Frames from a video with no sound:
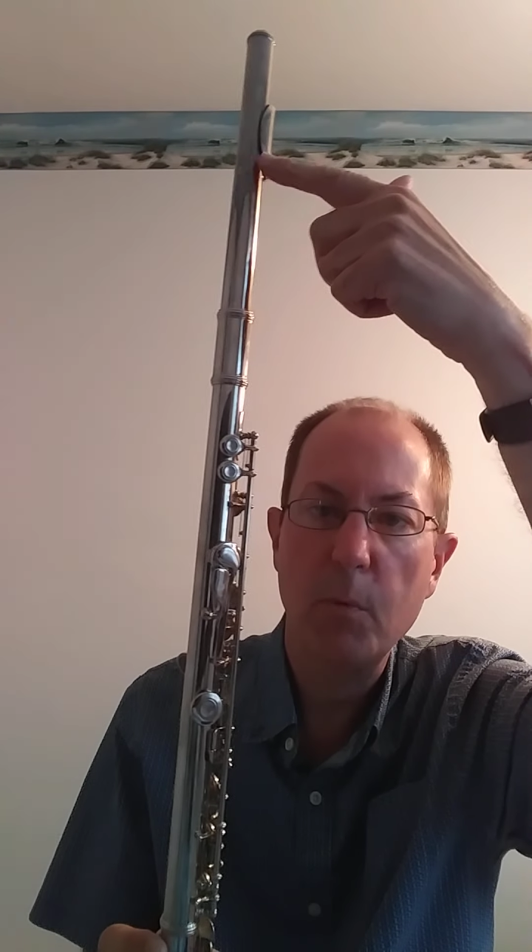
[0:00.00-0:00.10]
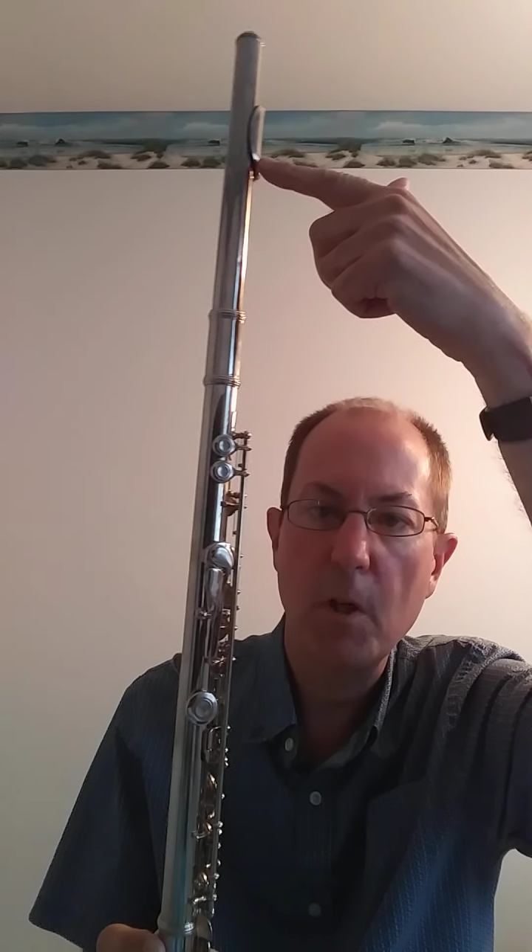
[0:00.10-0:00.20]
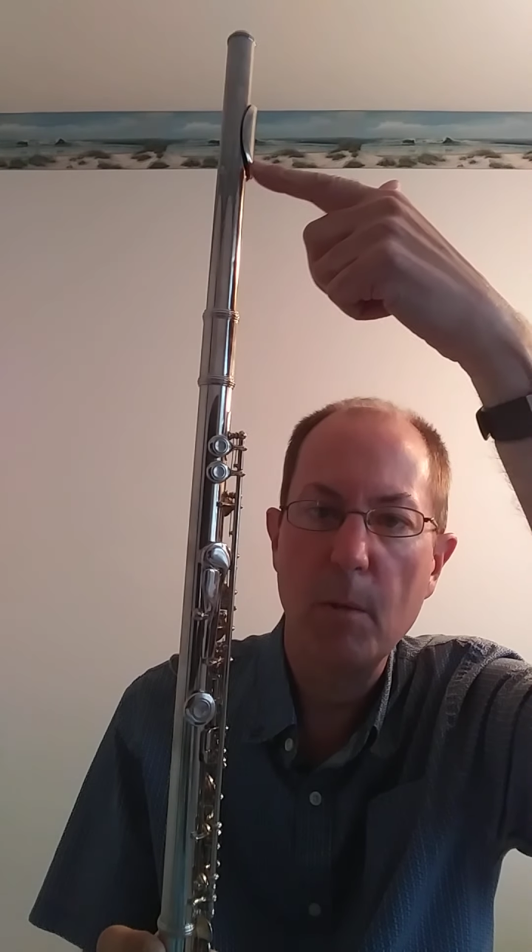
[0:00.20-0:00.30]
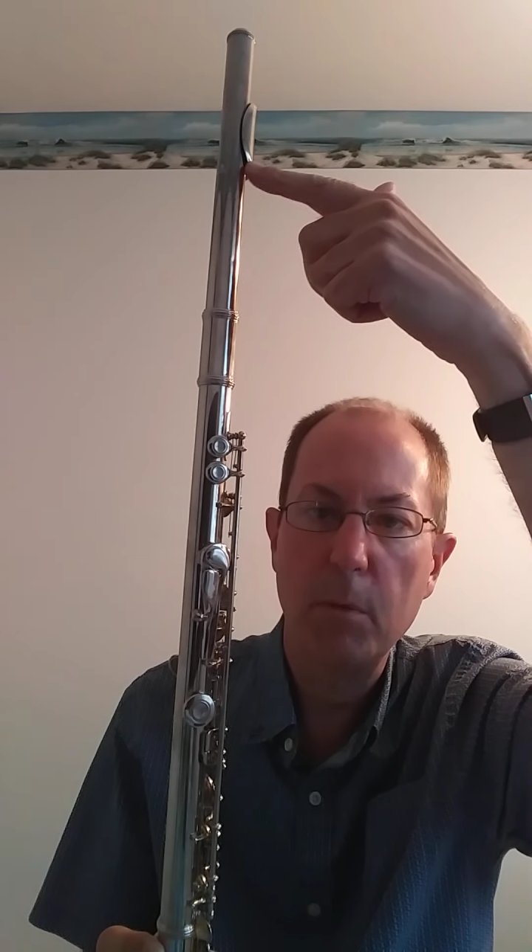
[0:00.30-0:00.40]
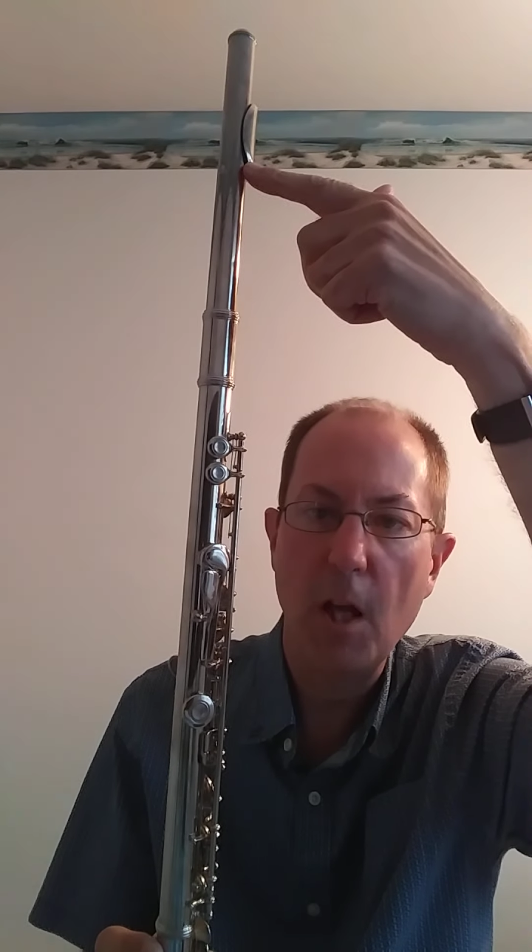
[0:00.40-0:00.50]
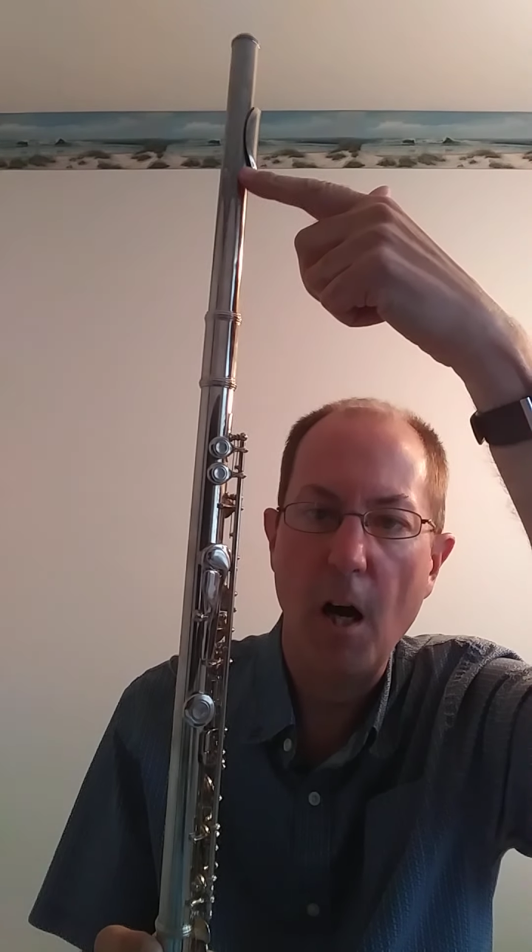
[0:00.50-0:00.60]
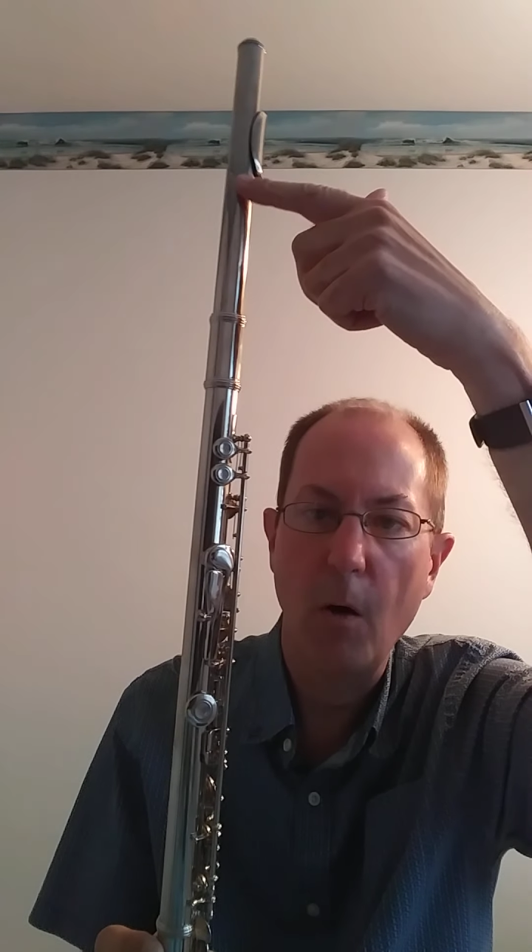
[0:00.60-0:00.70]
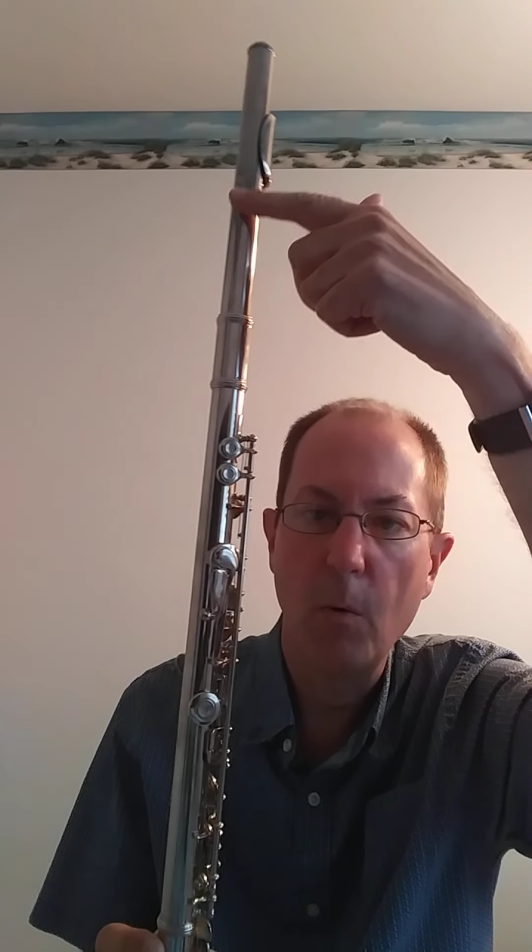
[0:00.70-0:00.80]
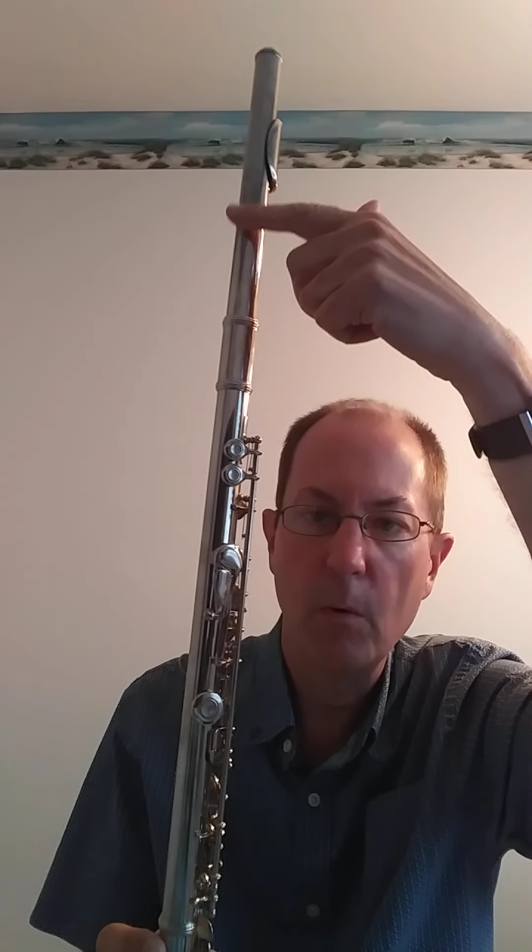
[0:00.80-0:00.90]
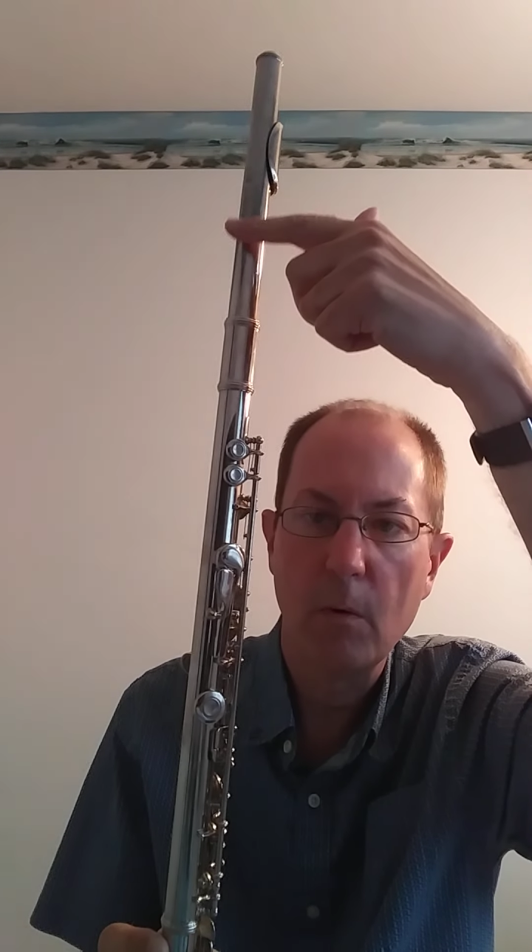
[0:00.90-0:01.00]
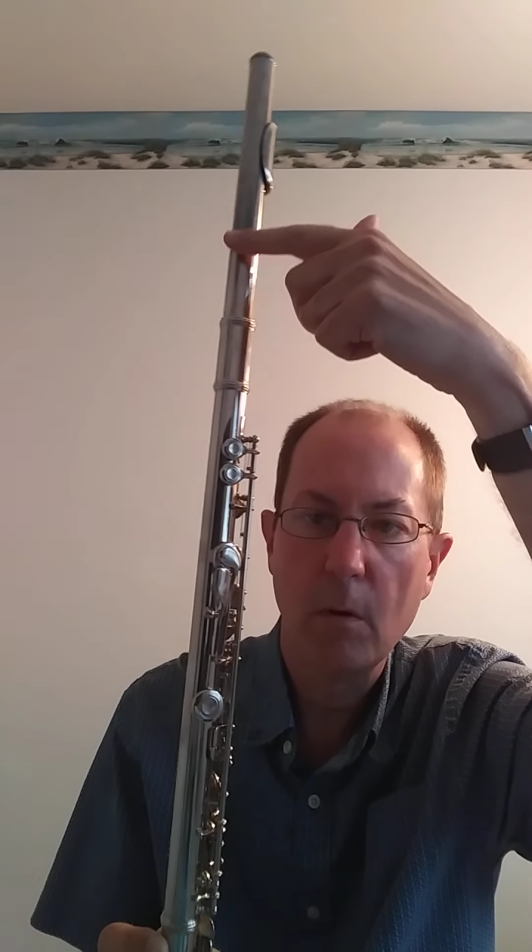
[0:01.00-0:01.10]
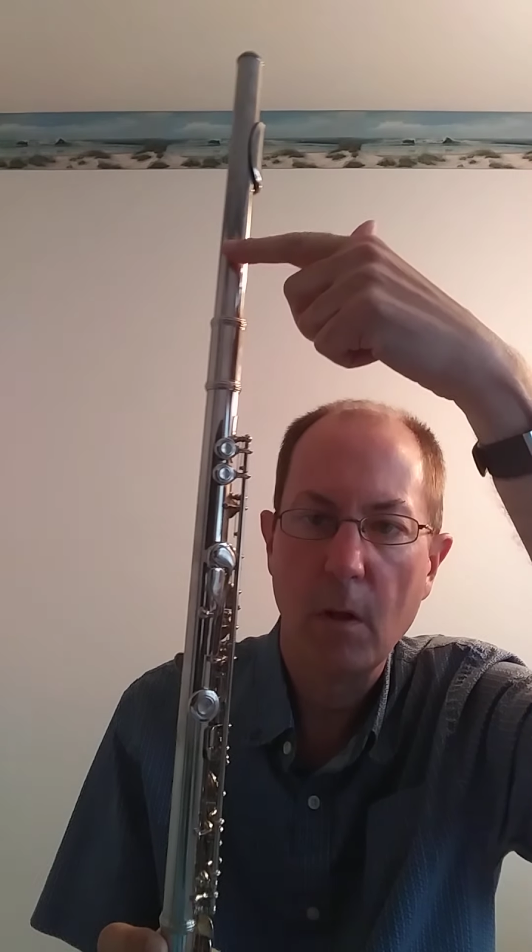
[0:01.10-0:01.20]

where you blow.